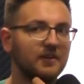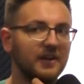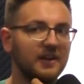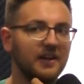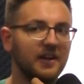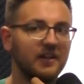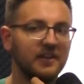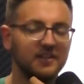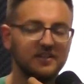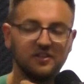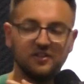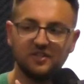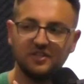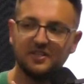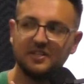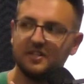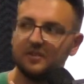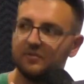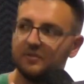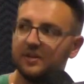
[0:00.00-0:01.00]
right now. Like the
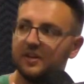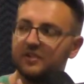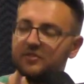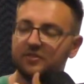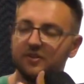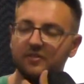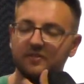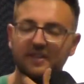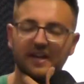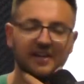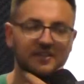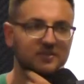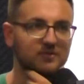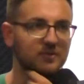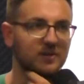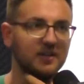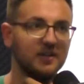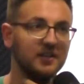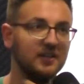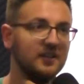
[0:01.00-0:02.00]
GT3 I drove last
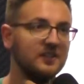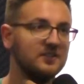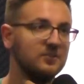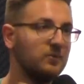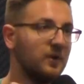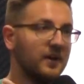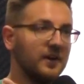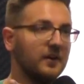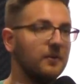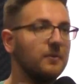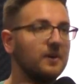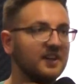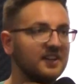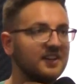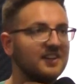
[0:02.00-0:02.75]
week, it's white on white